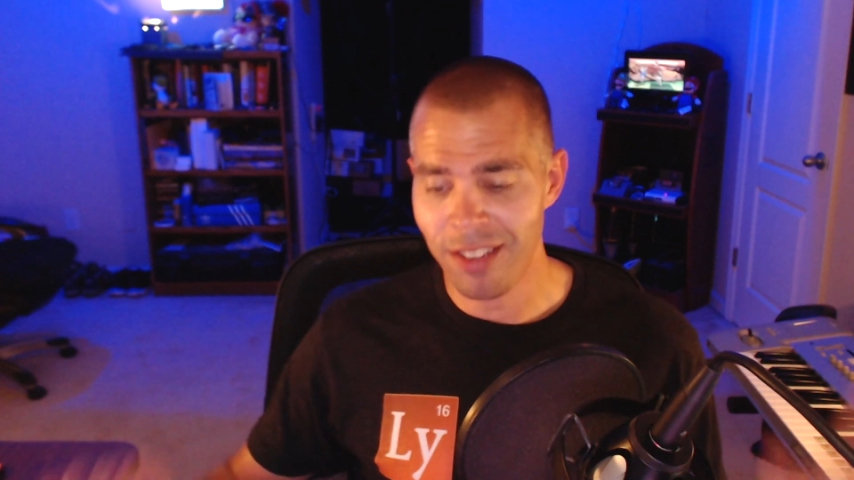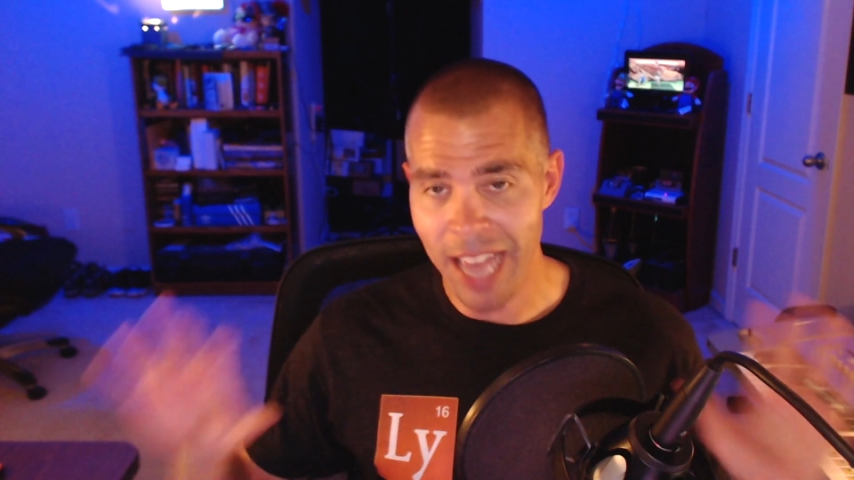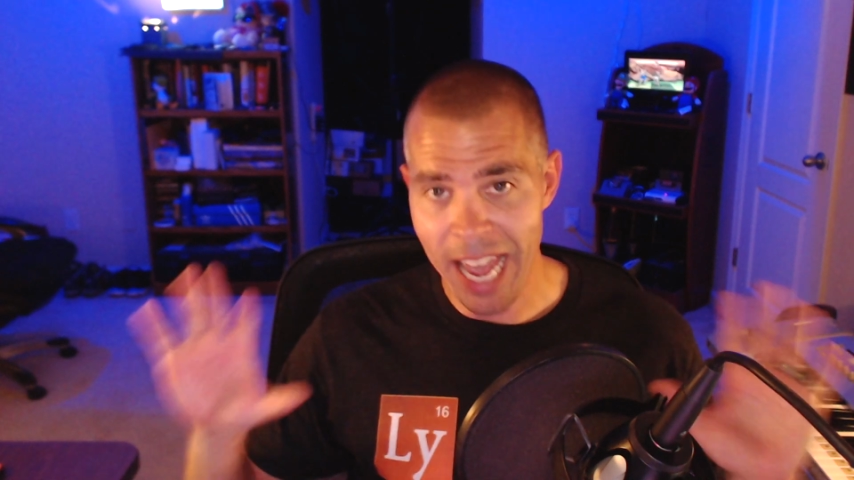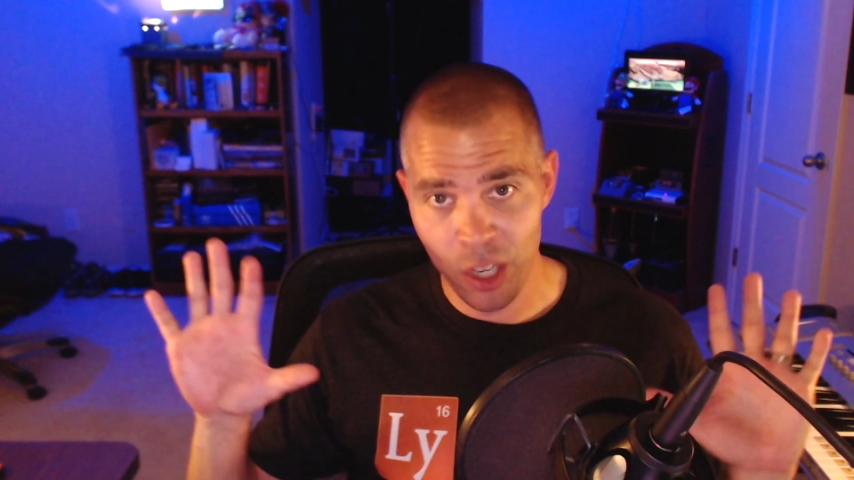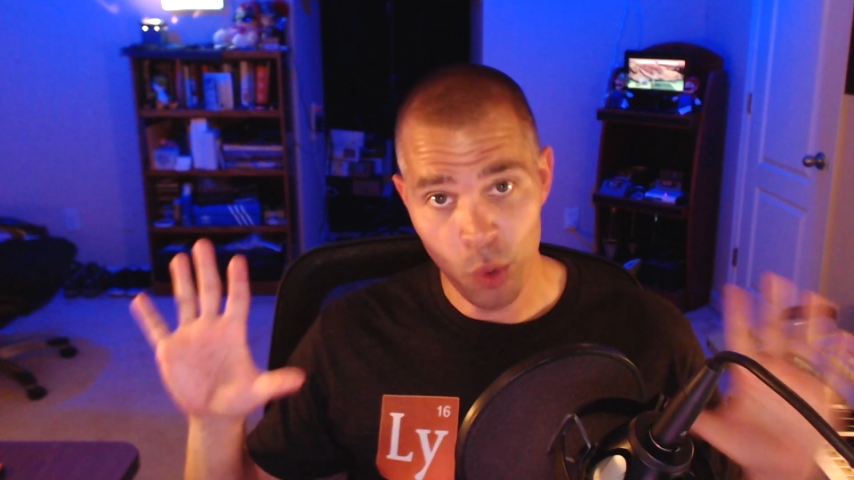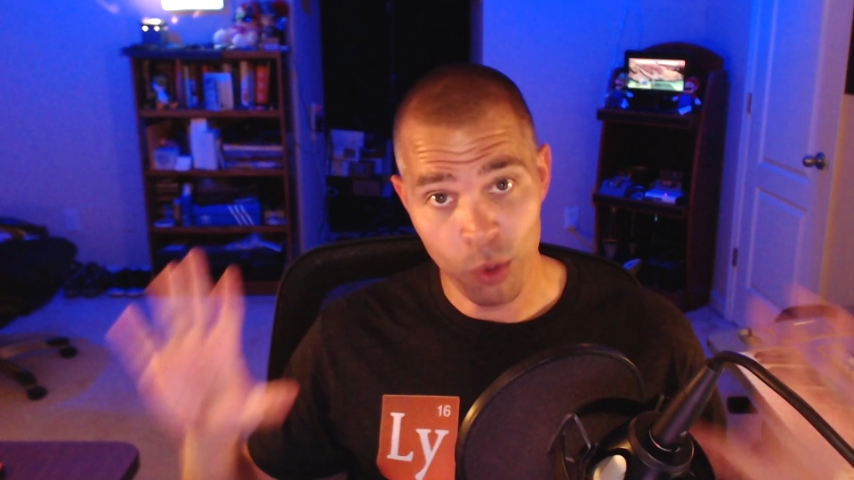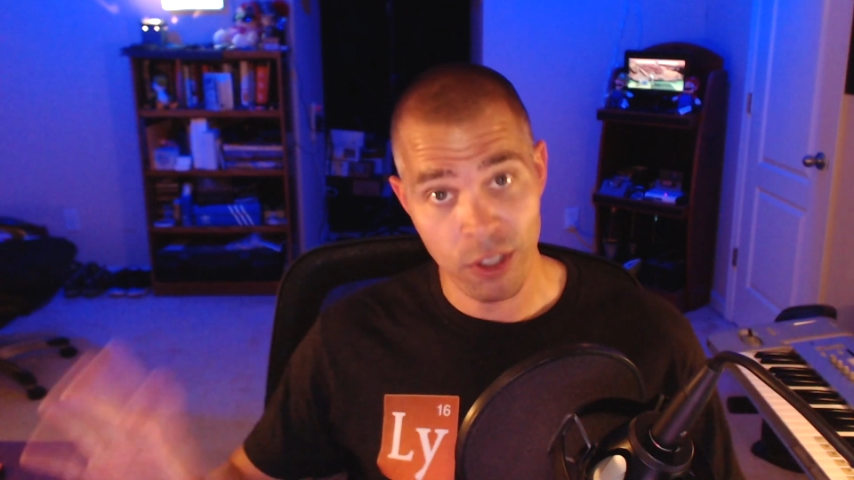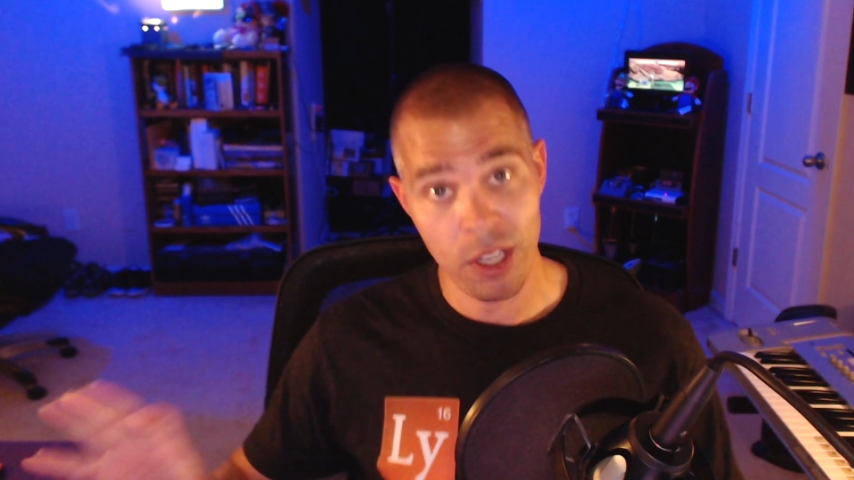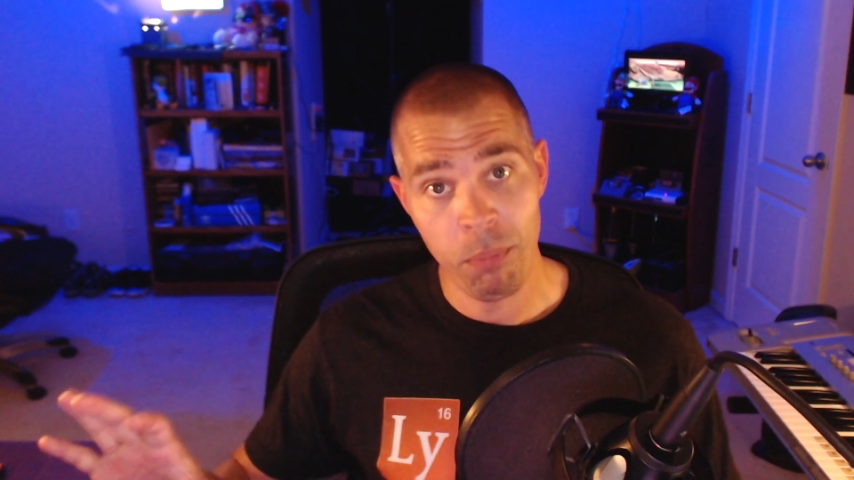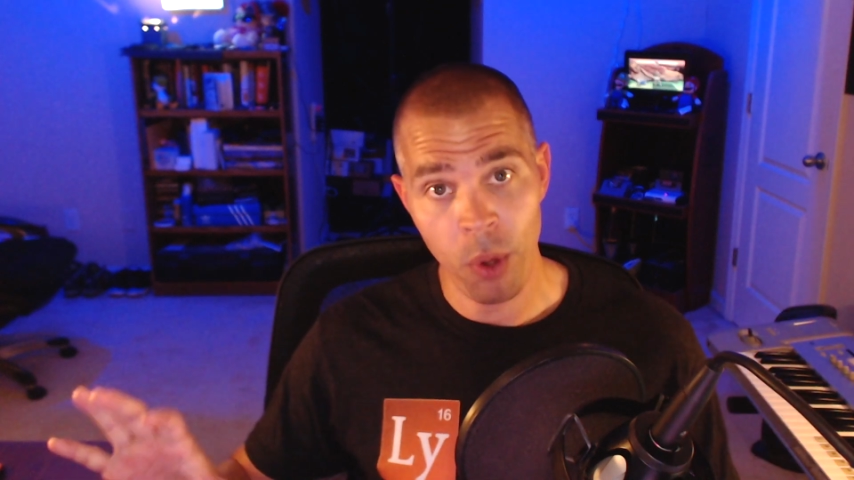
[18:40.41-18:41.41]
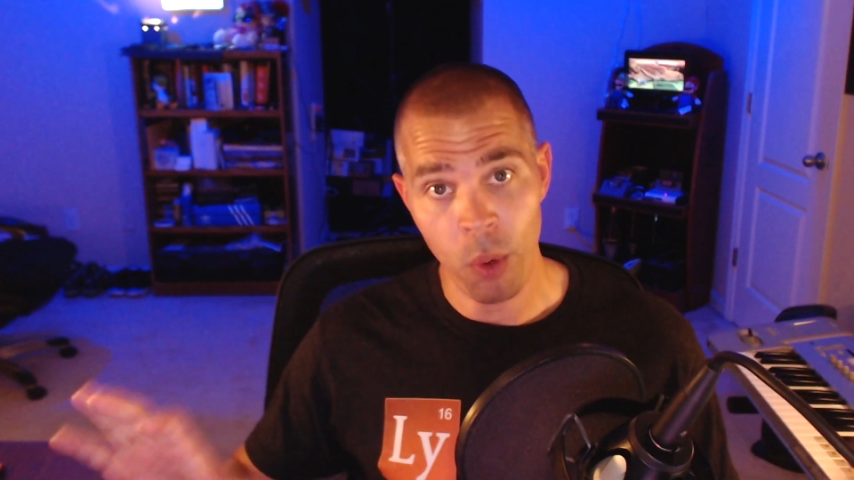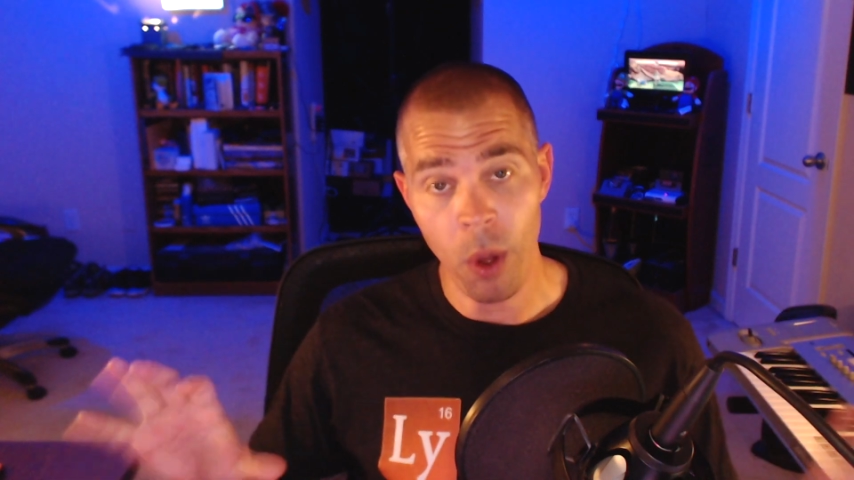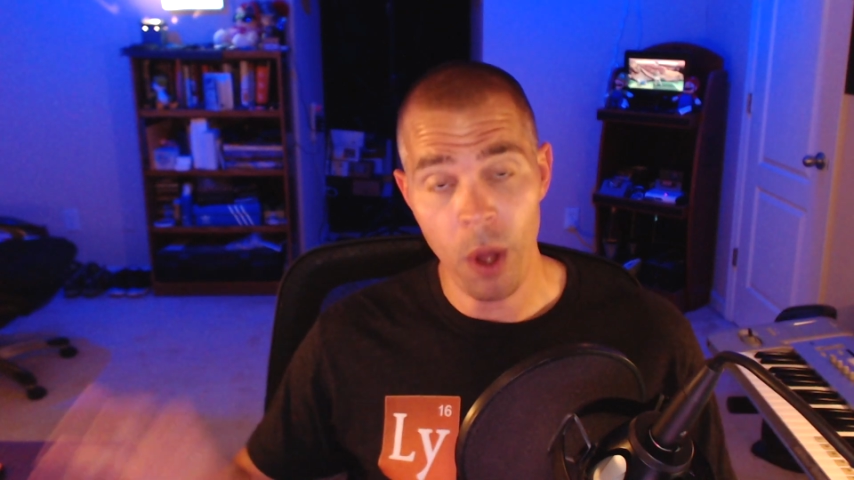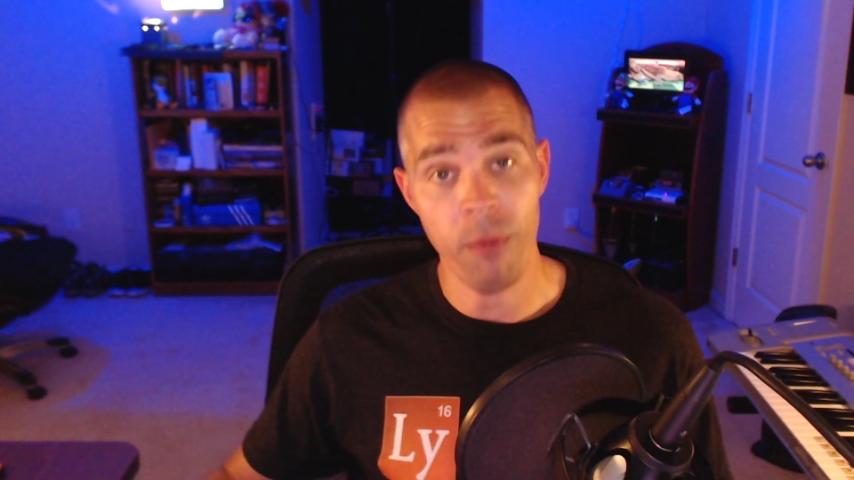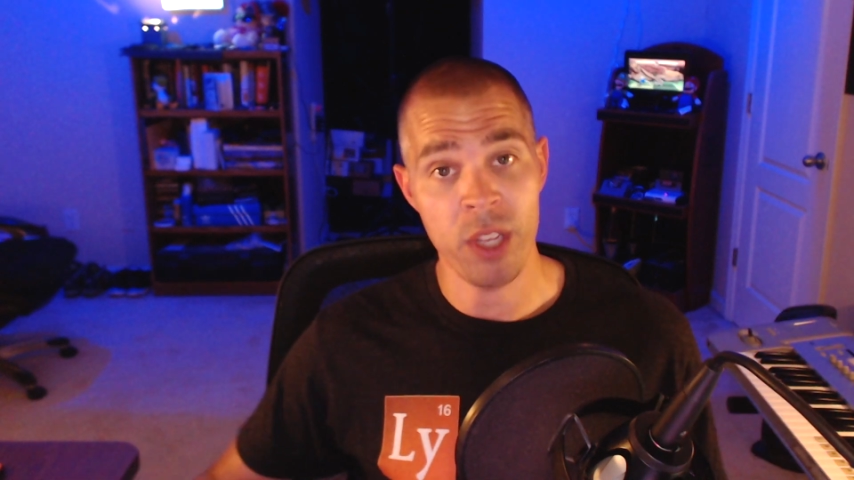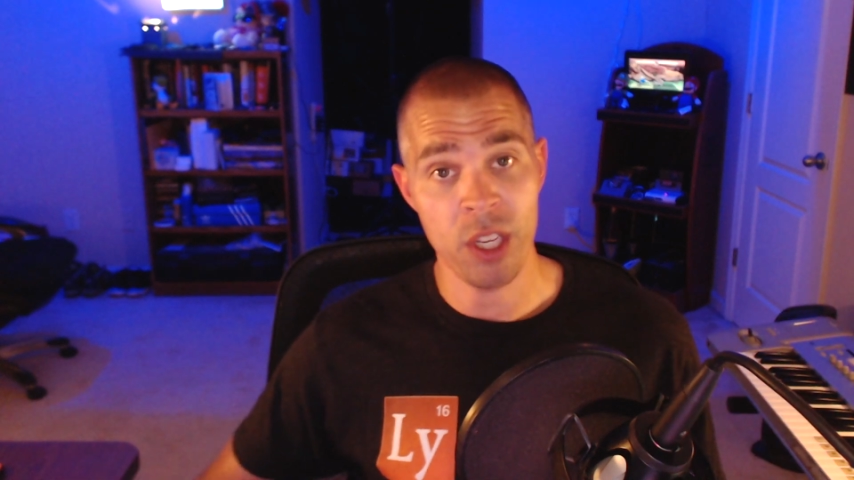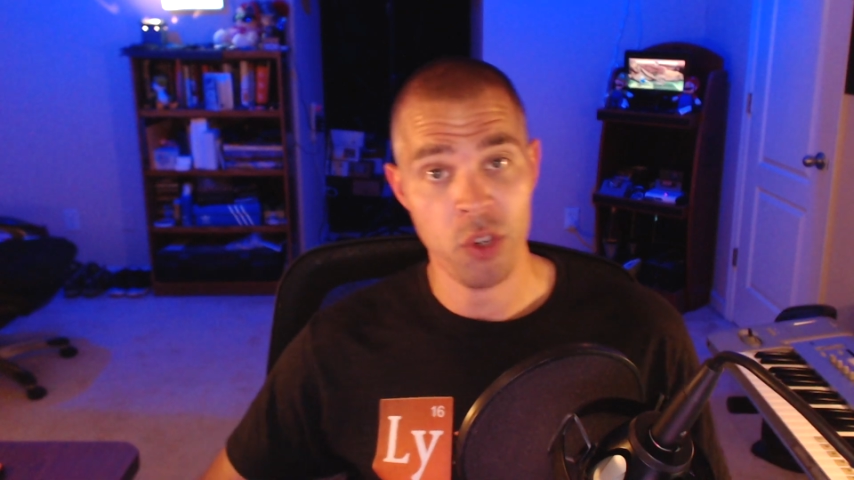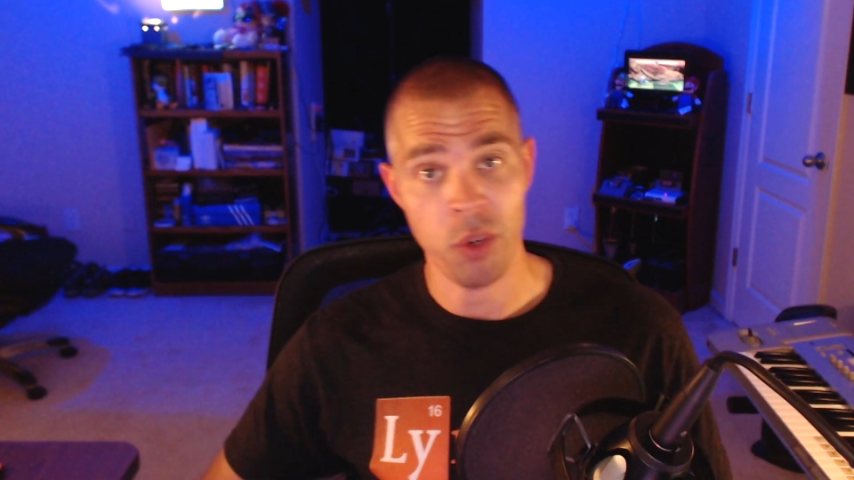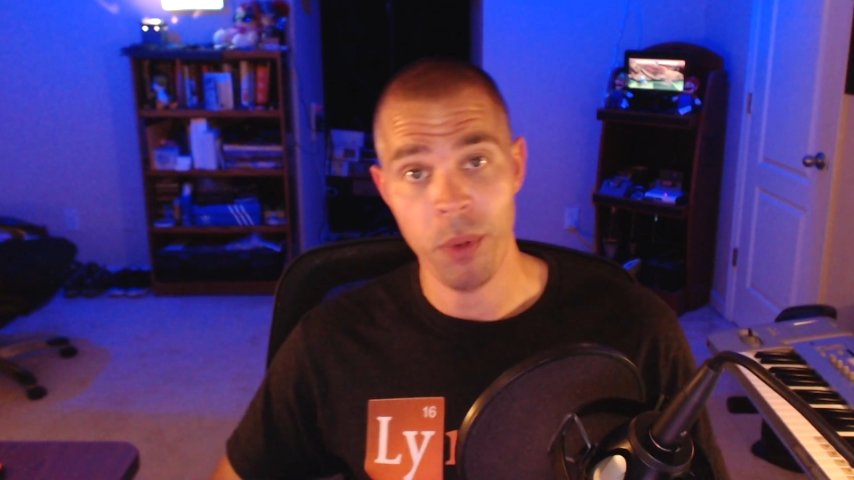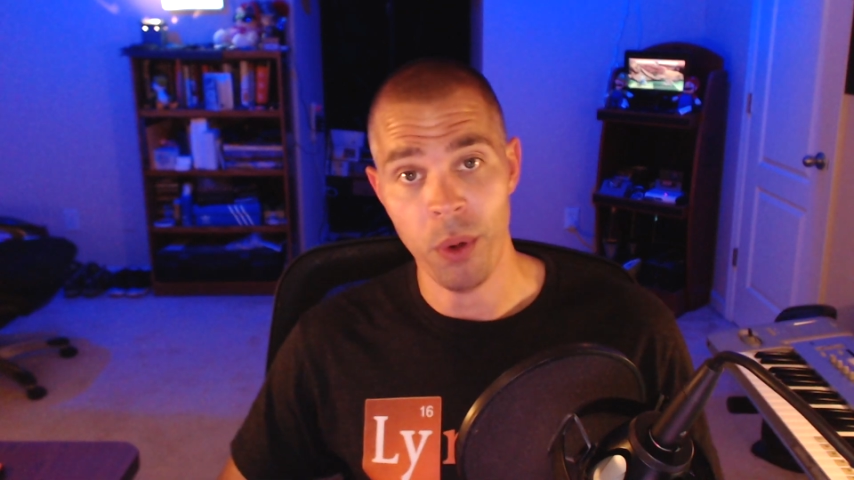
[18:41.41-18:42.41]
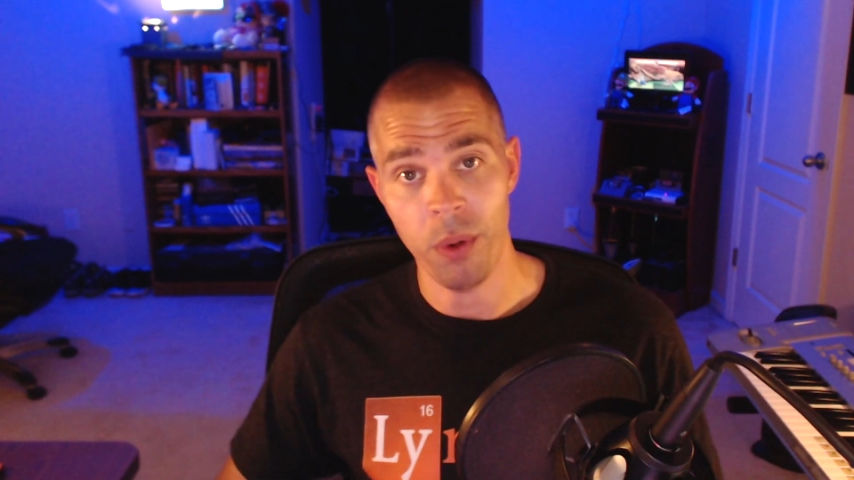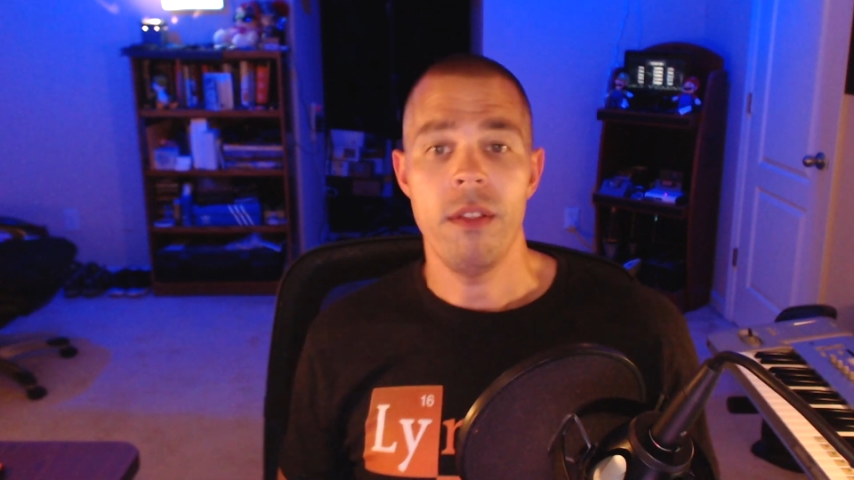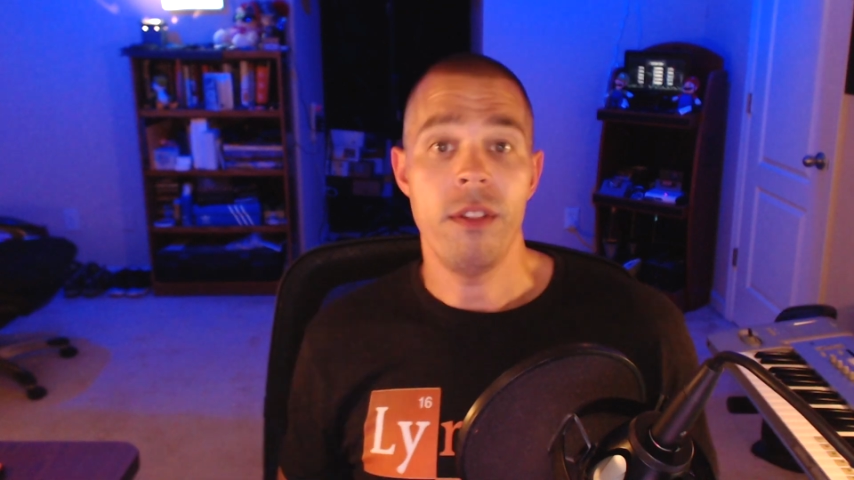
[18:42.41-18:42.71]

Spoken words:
the actual tempo of the instrumental.